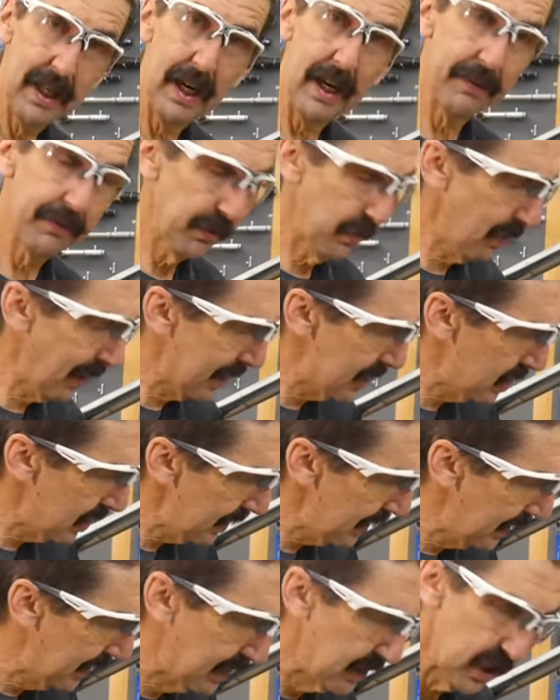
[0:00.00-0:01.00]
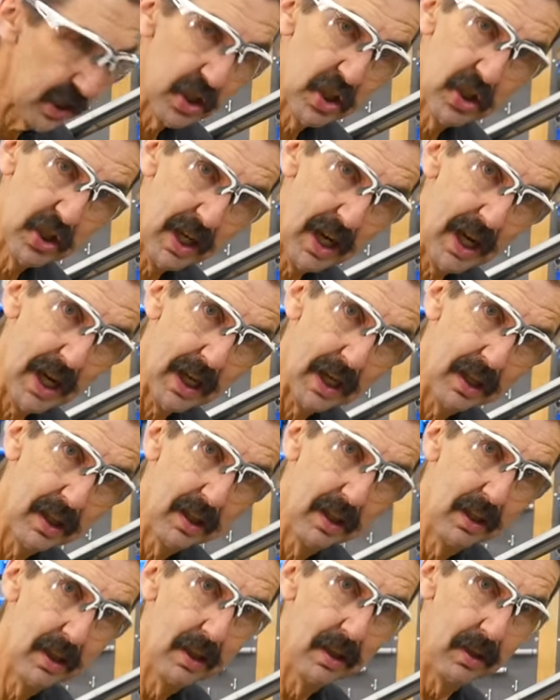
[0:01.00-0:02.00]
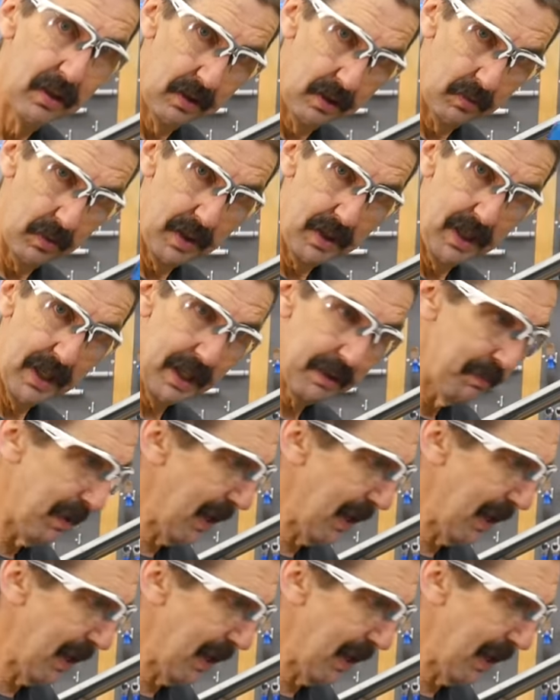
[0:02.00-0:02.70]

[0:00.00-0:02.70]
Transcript: have threads in the shell when Nick